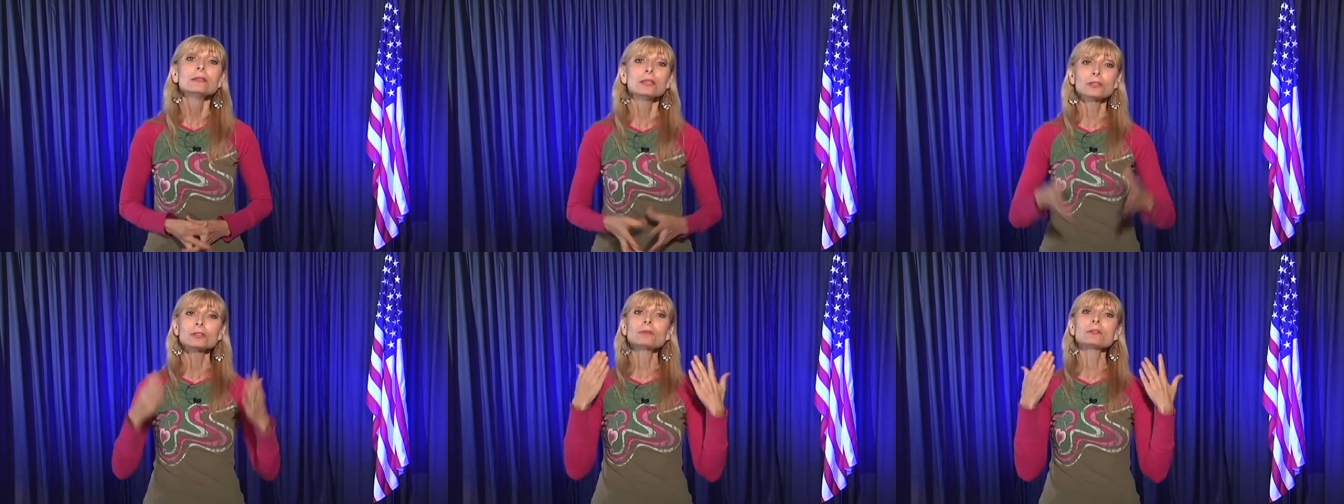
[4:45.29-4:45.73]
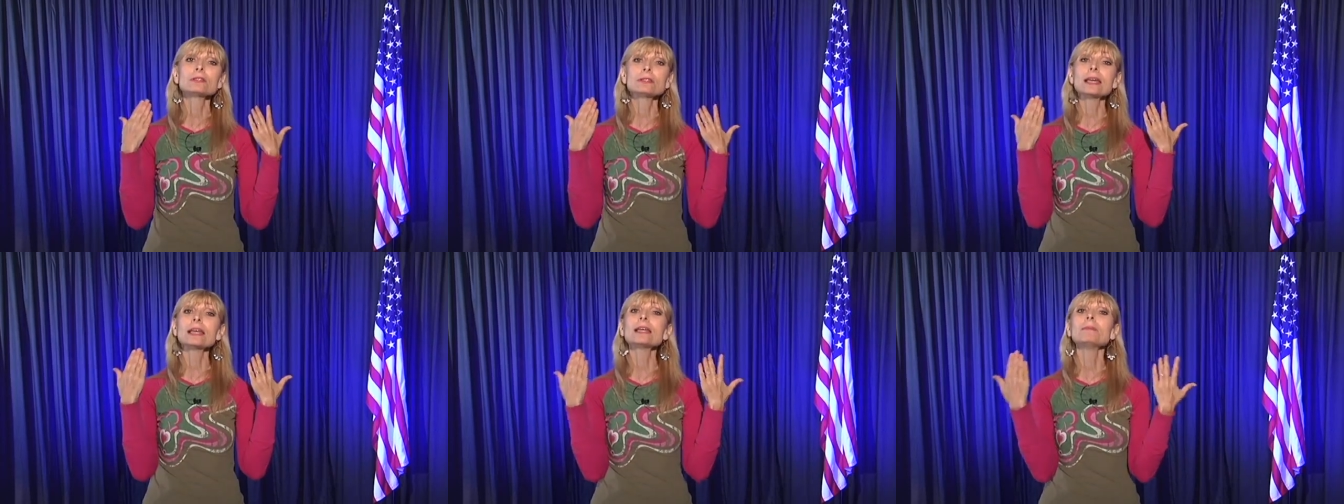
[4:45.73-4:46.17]
That you would
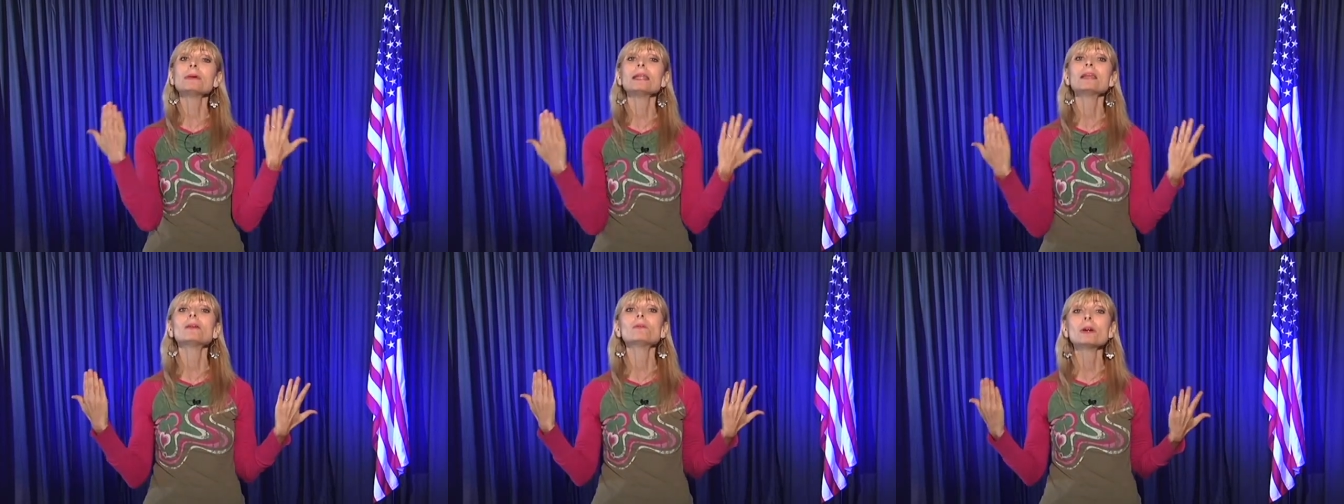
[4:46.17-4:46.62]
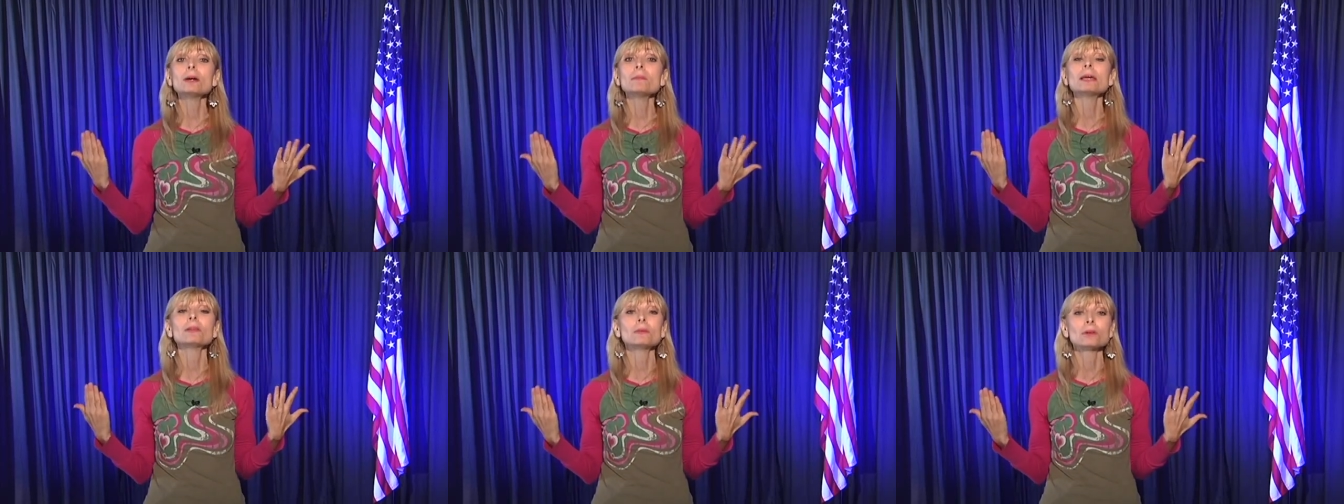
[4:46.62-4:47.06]
send in men and
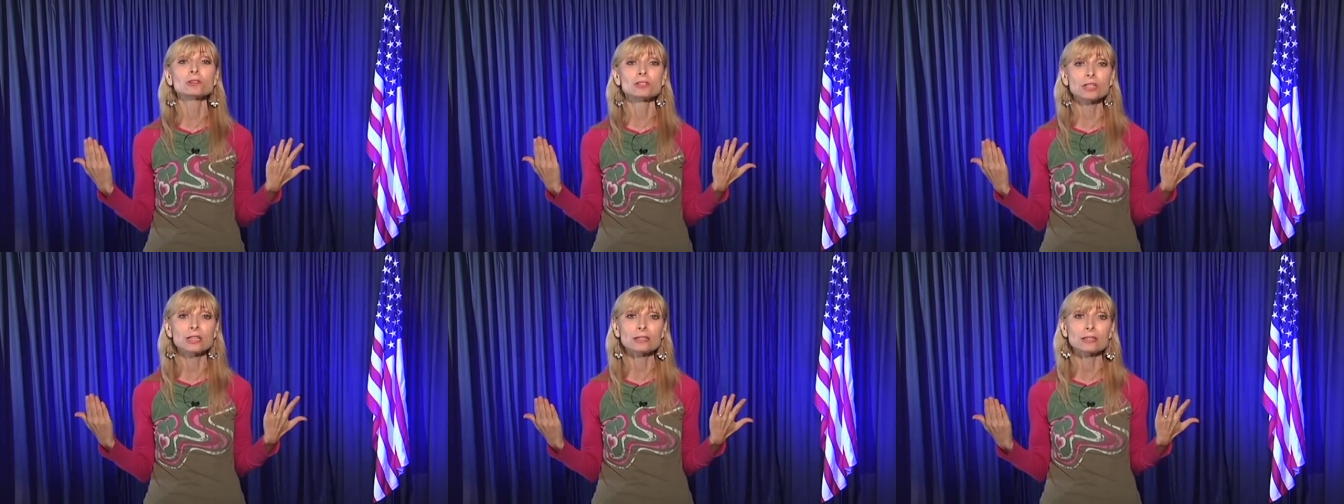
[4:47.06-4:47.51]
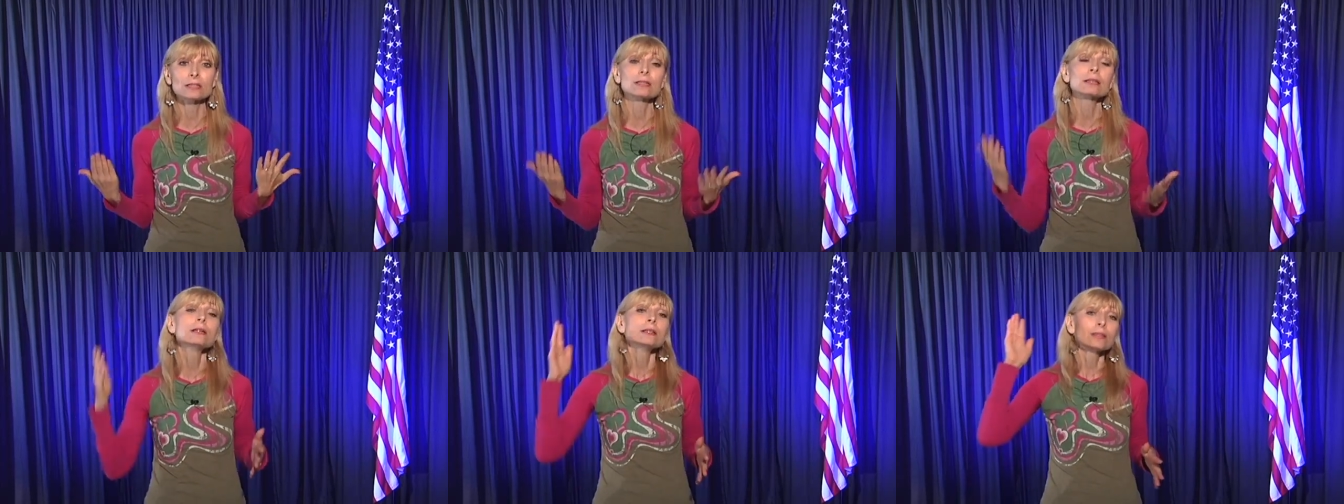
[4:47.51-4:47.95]
women, Lord
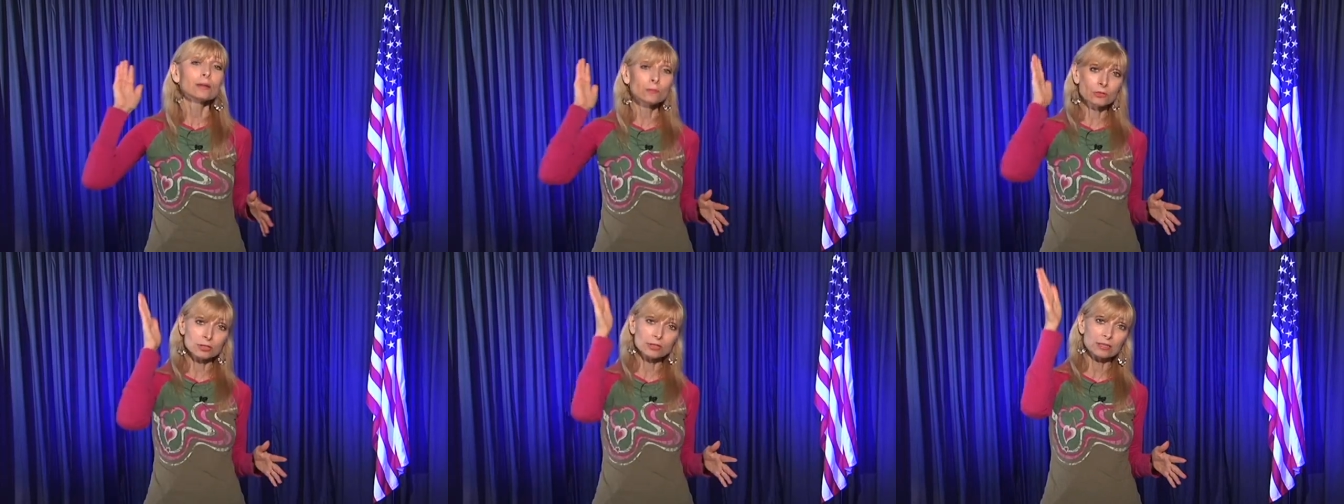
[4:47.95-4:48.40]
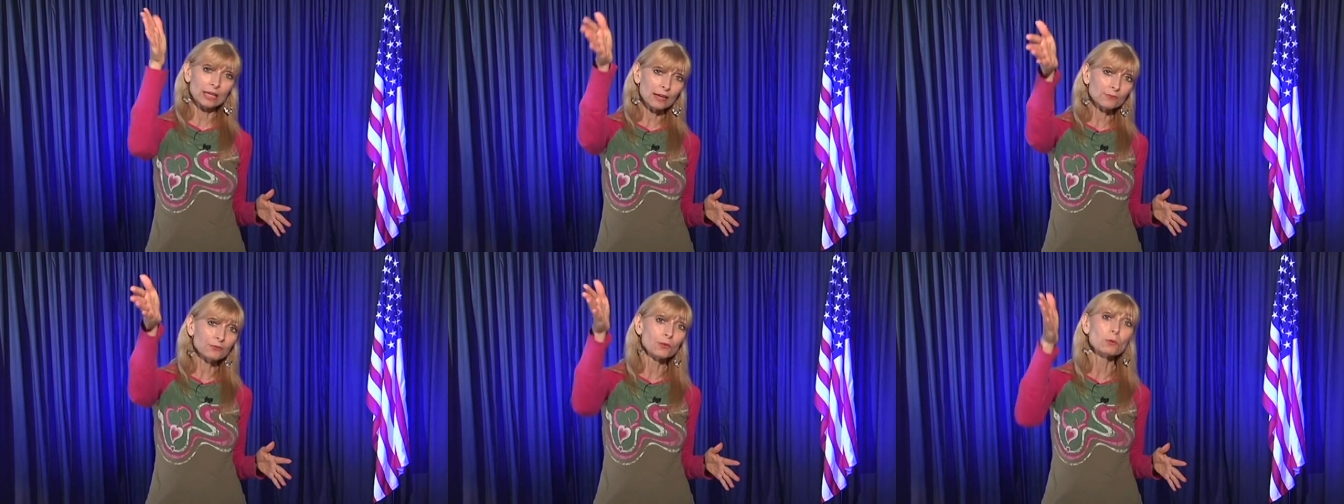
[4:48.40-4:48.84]
Jesus, that will
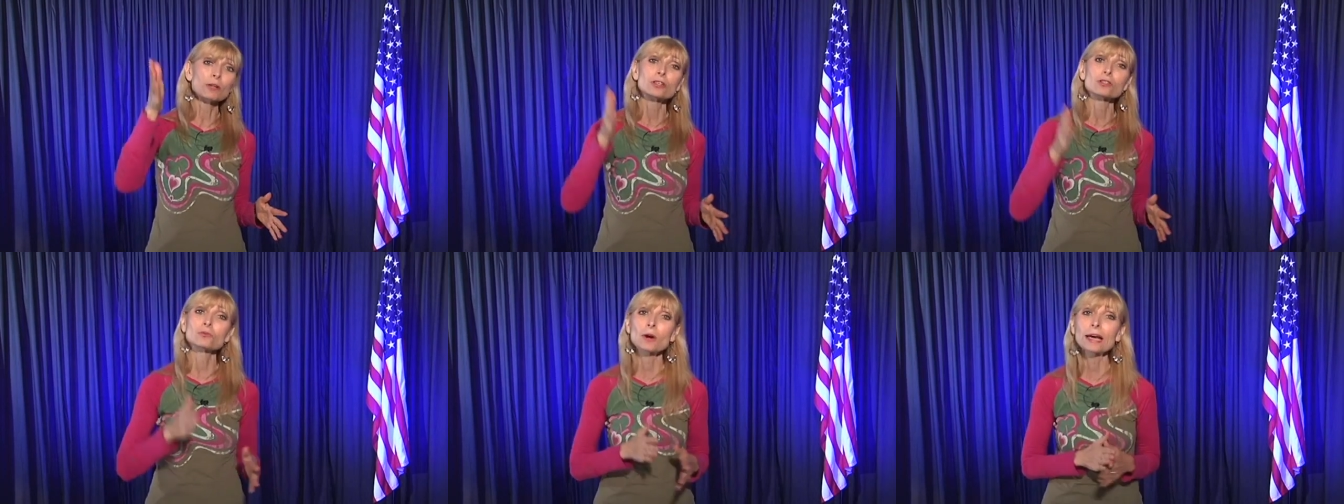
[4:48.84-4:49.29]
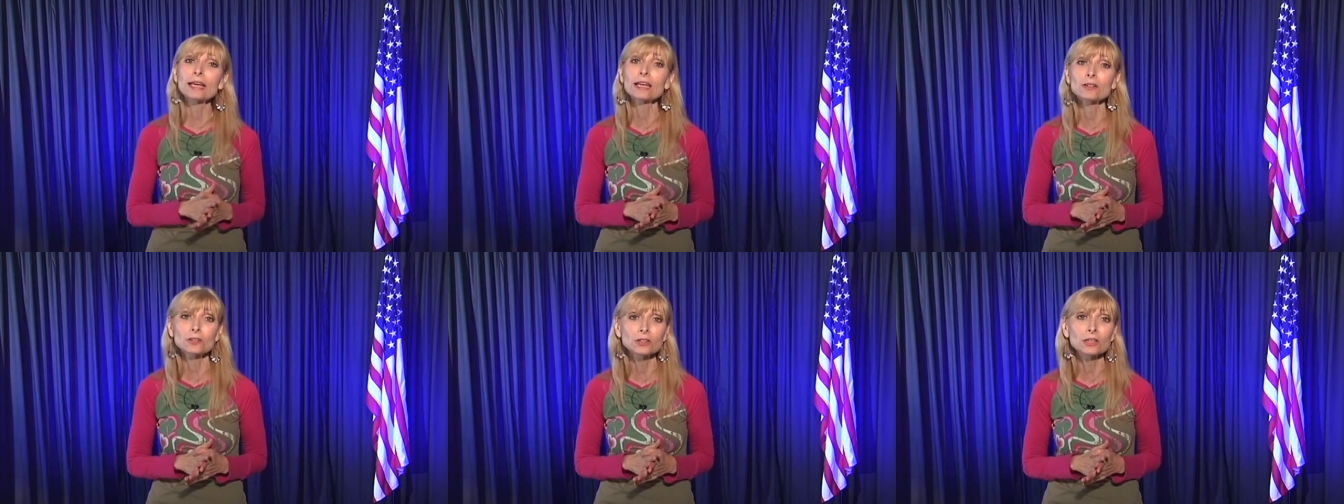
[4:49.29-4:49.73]
stand for what is right
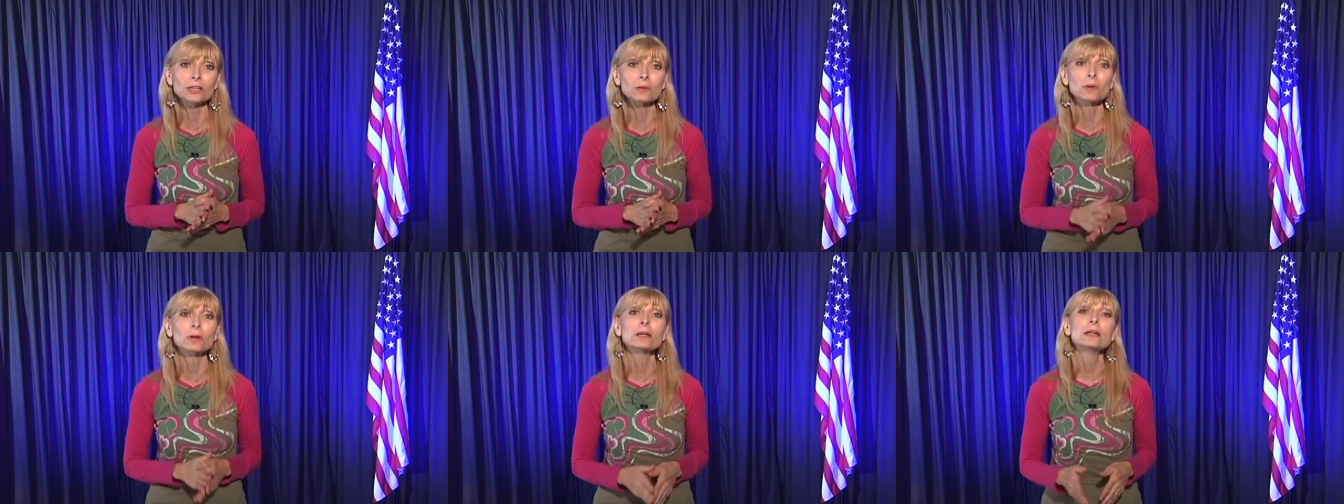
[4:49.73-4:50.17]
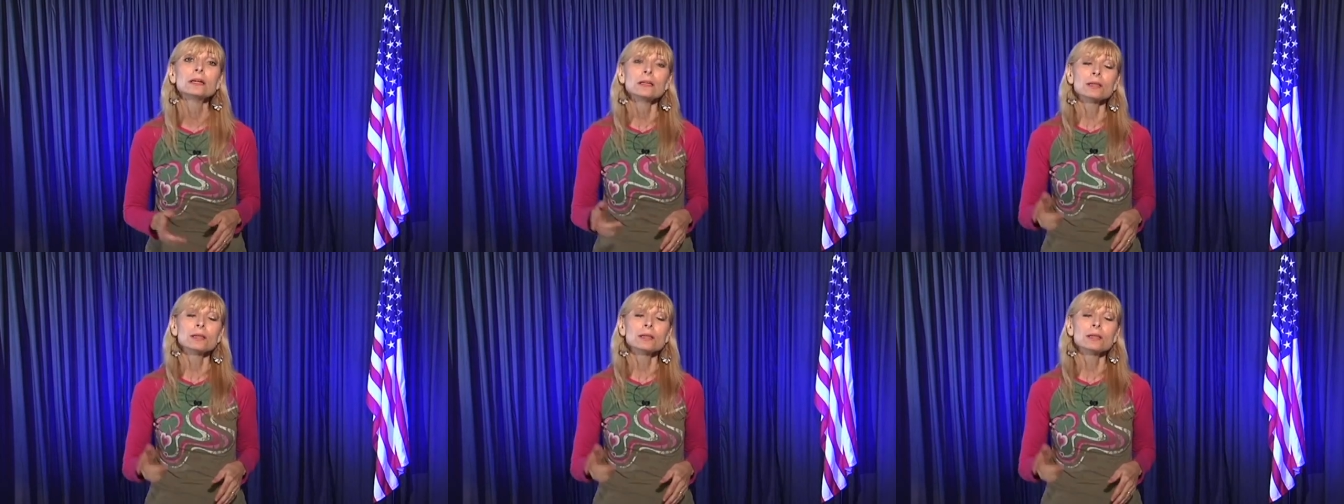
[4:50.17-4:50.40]
and good, Lord,